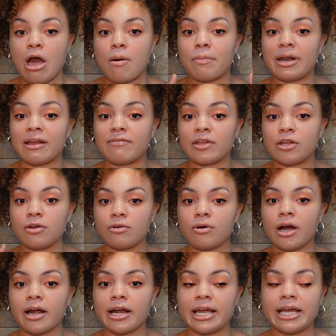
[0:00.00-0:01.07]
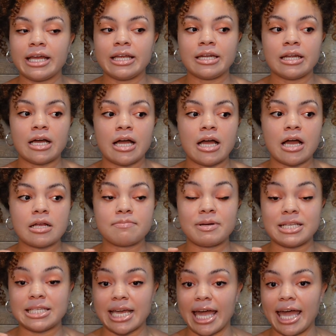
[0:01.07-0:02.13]
But if you are in
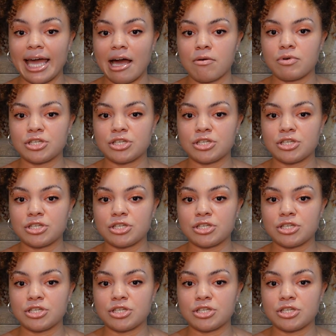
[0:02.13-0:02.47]
Pattaya,